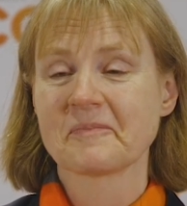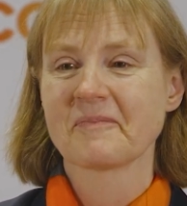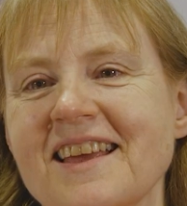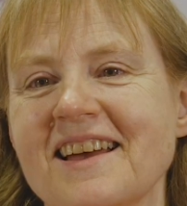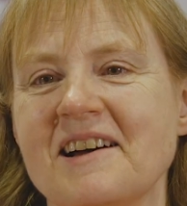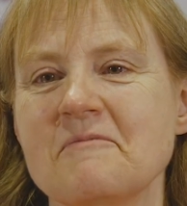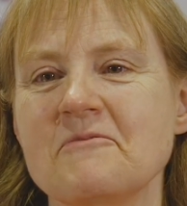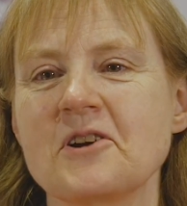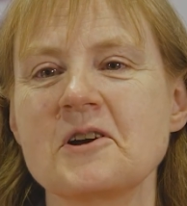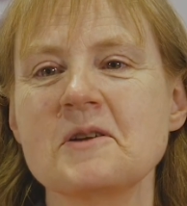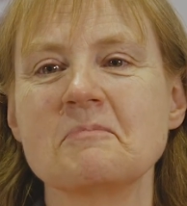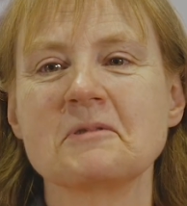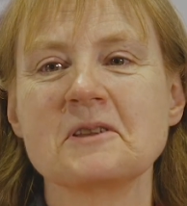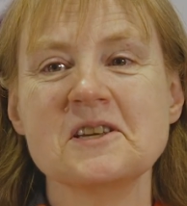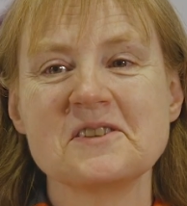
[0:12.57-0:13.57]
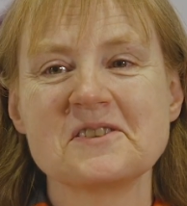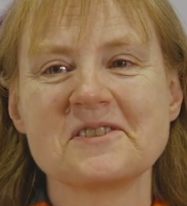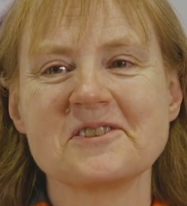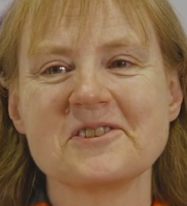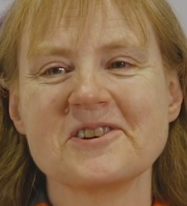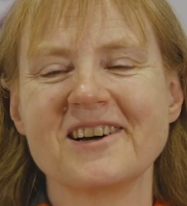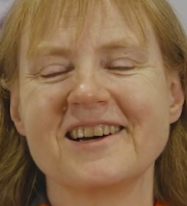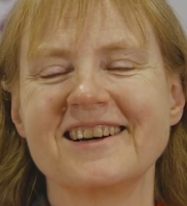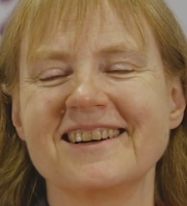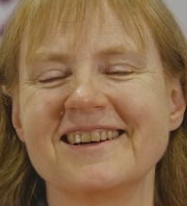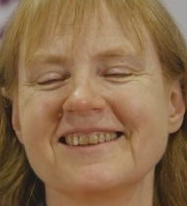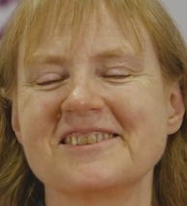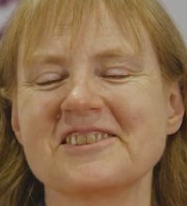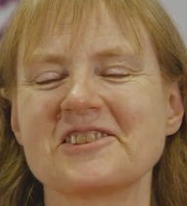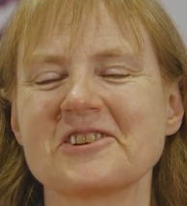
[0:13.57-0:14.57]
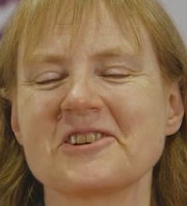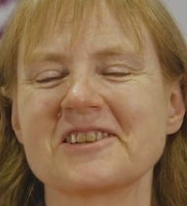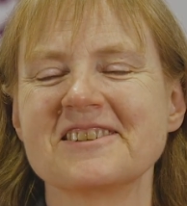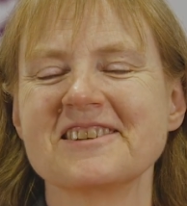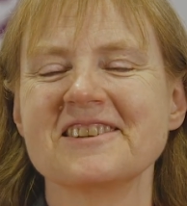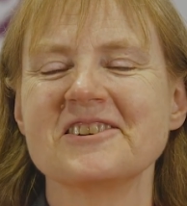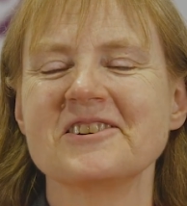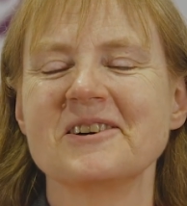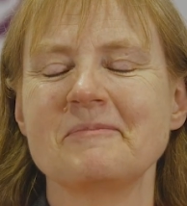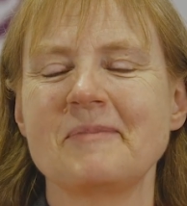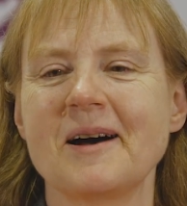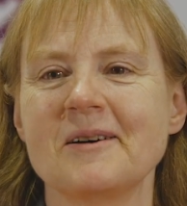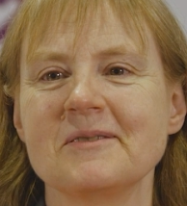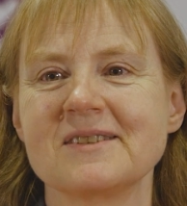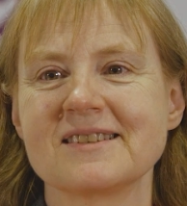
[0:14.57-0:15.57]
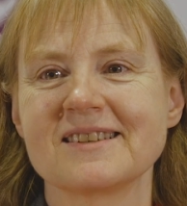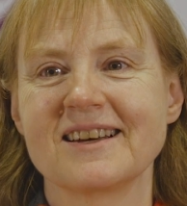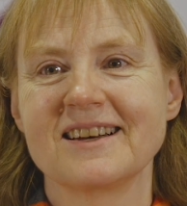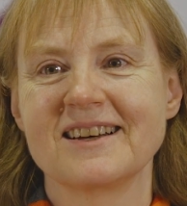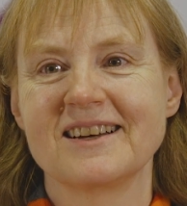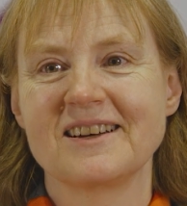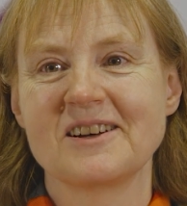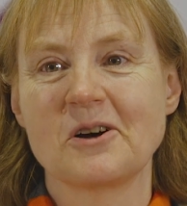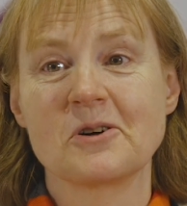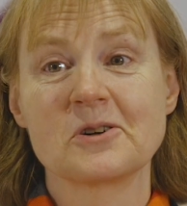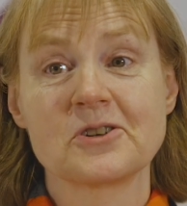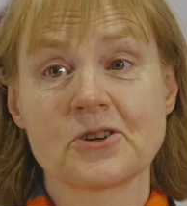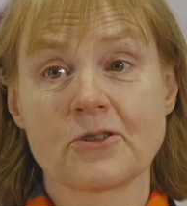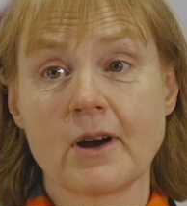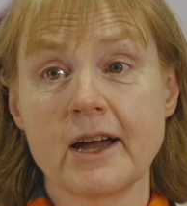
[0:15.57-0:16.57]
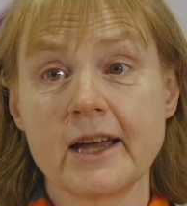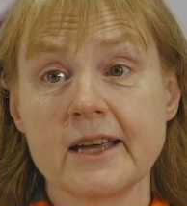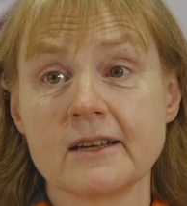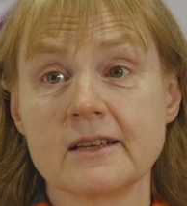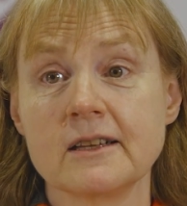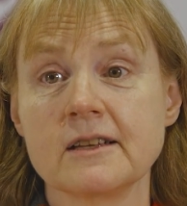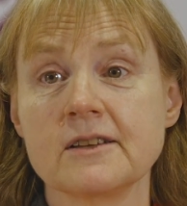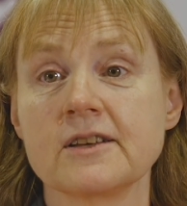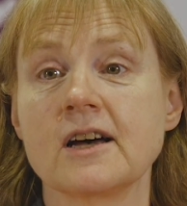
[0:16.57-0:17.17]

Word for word: Yeah, I'm very pleased to, uh, to talk to you about uh, our trial,